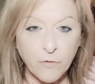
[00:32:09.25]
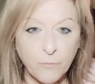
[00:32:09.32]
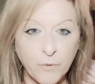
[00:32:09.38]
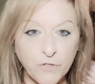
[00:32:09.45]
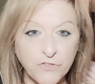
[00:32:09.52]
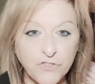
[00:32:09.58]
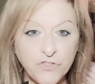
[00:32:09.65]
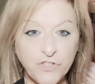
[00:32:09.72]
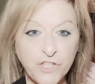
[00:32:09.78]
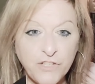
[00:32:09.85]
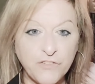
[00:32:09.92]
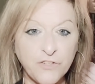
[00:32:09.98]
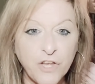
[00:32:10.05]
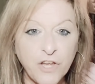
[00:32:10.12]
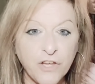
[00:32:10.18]
but you need
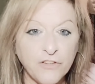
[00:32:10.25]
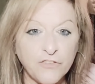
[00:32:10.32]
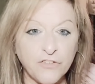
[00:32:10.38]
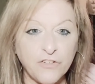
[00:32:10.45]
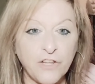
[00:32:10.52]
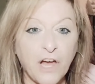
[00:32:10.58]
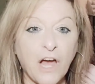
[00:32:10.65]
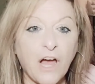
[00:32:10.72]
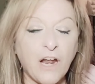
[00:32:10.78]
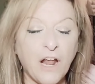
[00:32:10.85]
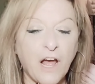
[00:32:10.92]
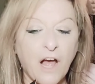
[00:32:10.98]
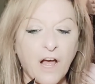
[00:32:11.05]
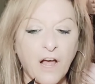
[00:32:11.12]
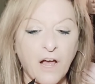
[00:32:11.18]
to not
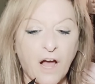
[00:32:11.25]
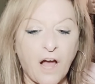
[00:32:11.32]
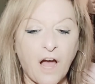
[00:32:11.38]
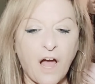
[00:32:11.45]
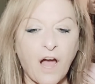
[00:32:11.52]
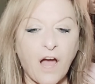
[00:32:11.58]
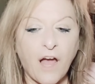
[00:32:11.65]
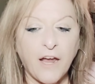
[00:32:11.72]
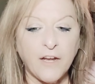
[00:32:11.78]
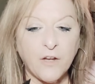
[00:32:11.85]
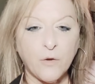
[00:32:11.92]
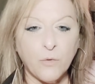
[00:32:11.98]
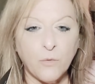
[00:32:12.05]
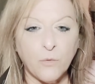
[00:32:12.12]
hide